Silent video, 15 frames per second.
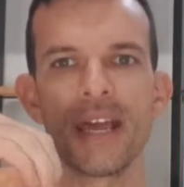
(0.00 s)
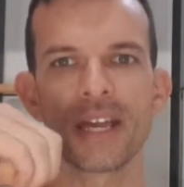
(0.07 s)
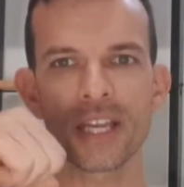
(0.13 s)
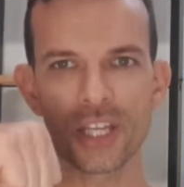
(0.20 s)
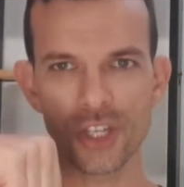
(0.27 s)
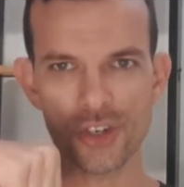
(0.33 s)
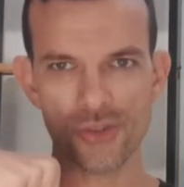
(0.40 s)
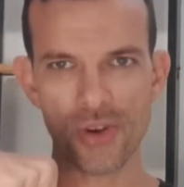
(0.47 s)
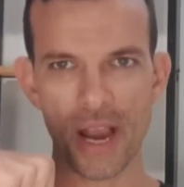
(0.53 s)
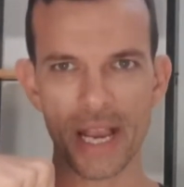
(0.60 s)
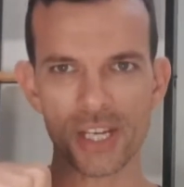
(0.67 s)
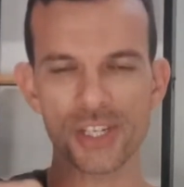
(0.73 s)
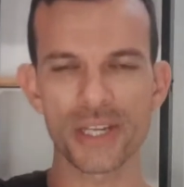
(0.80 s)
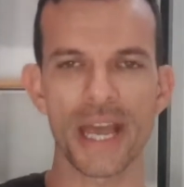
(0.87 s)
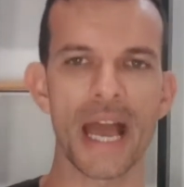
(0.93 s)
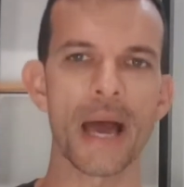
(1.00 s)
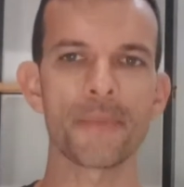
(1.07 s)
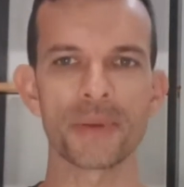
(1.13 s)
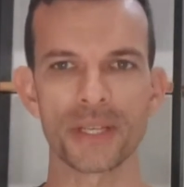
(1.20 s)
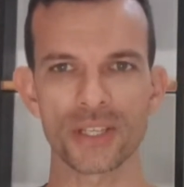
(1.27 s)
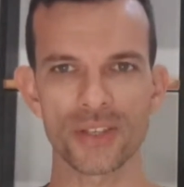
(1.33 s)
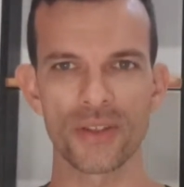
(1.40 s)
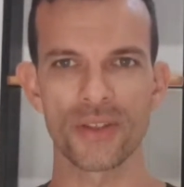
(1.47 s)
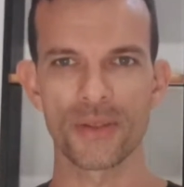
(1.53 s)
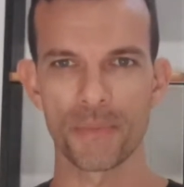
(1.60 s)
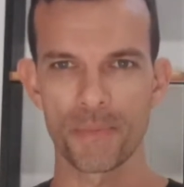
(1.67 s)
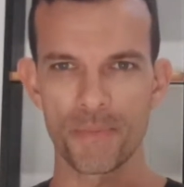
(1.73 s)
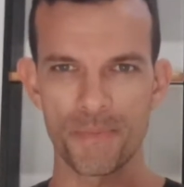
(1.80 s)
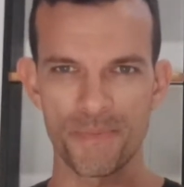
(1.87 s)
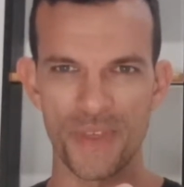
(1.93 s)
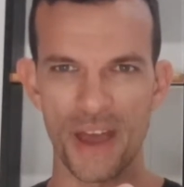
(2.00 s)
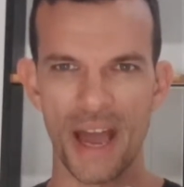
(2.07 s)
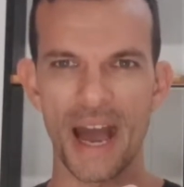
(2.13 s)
contraction happening so that the